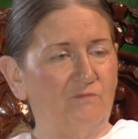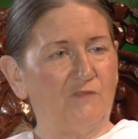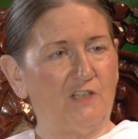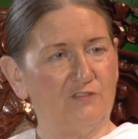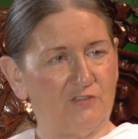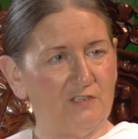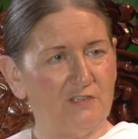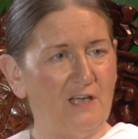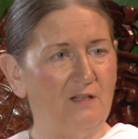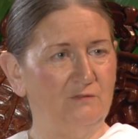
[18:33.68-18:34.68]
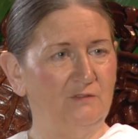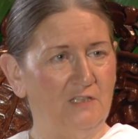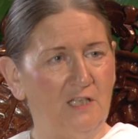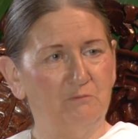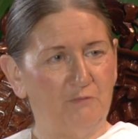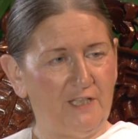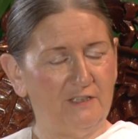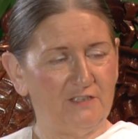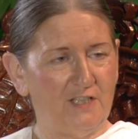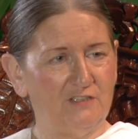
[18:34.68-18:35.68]
and sit down, pay
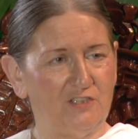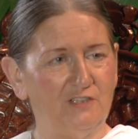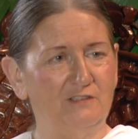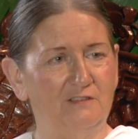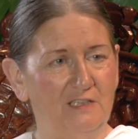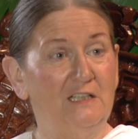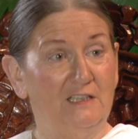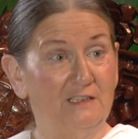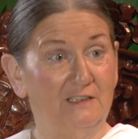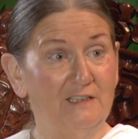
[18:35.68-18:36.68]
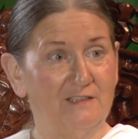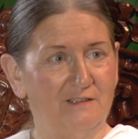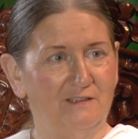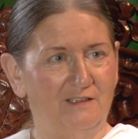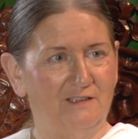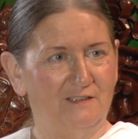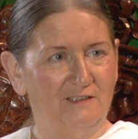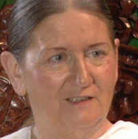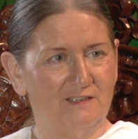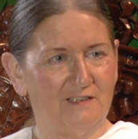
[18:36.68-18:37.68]
attention, and listen,
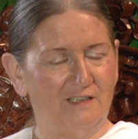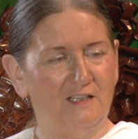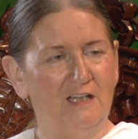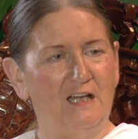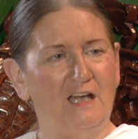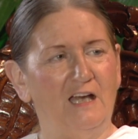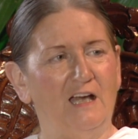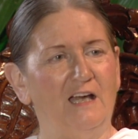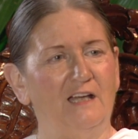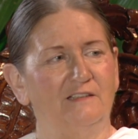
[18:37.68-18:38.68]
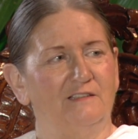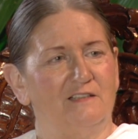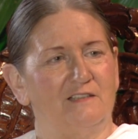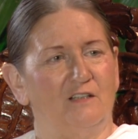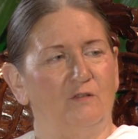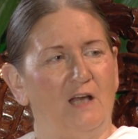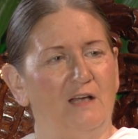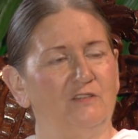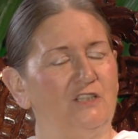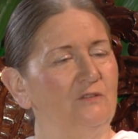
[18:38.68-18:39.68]
you see. And so
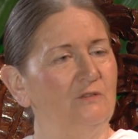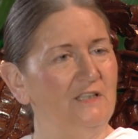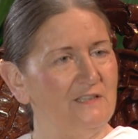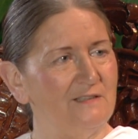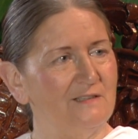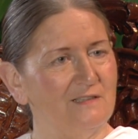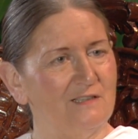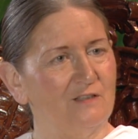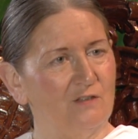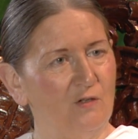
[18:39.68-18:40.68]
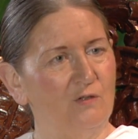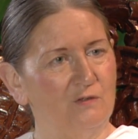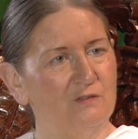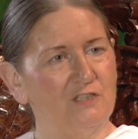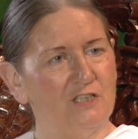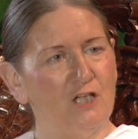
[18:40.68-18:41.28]
how do you listen to God?